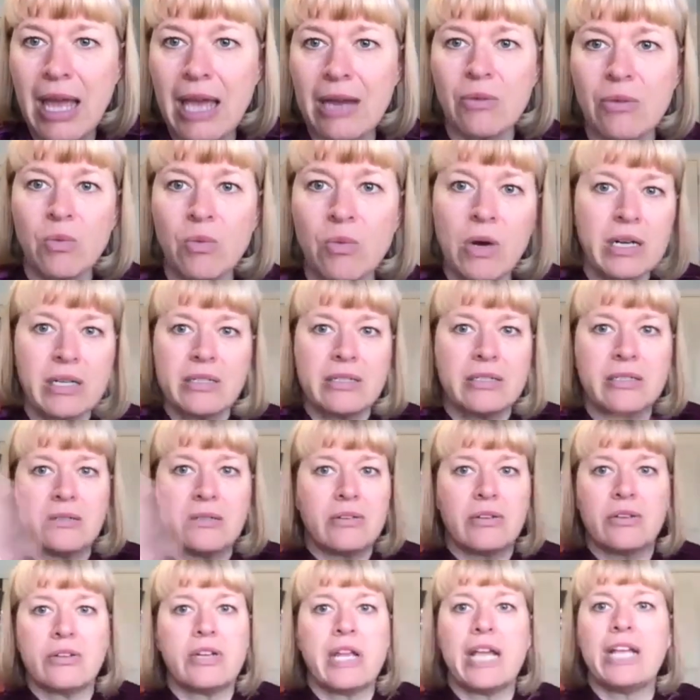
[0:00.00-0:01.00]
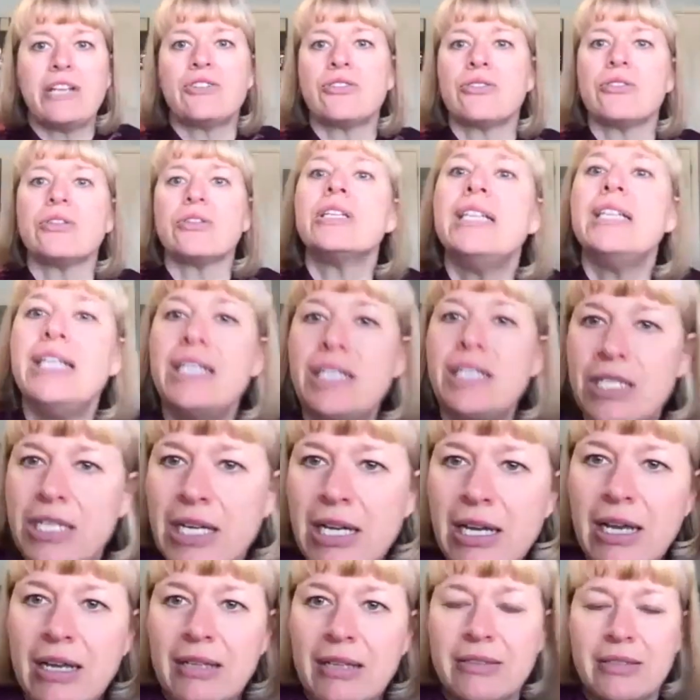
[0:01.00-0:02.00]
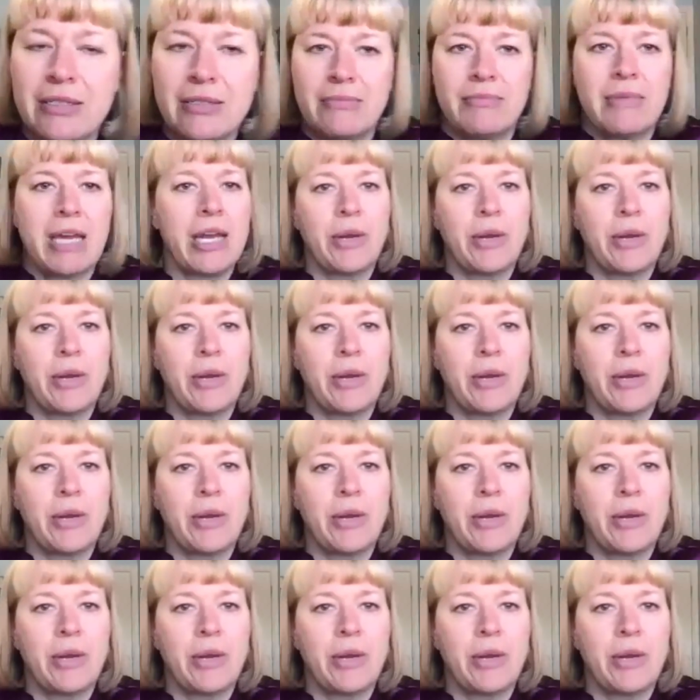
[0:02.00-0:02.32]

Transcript: And what is nature teaching us?